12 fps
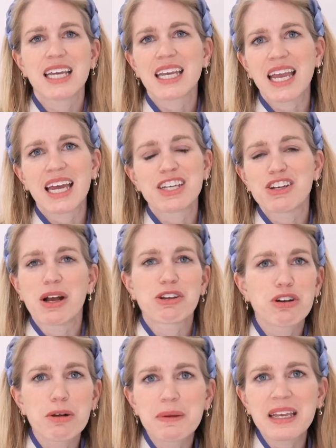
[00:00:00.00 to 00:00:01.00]
in can you know i
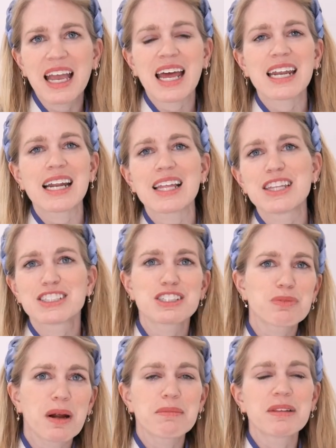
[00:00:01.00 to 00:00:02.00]
grew up in canada this
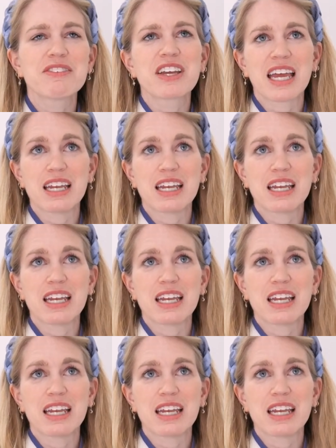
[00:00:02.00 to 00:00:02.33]
is where i'm living